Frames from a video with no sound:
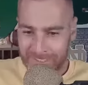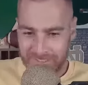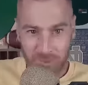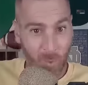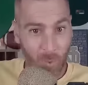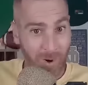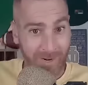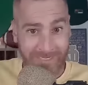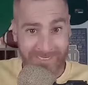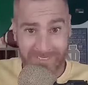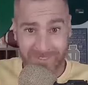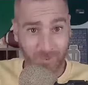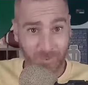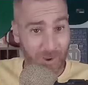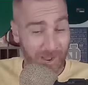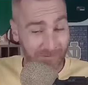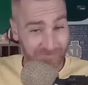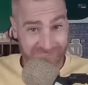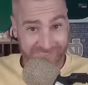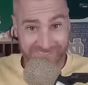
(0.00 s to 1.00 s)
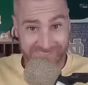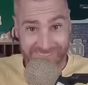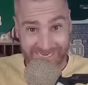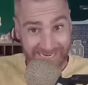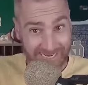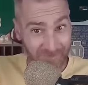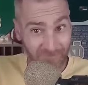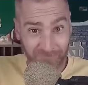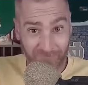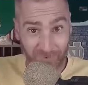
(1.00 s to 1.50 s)
2012
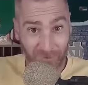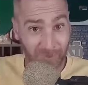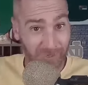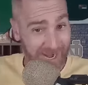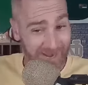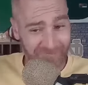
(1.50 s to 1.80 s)
Stanford,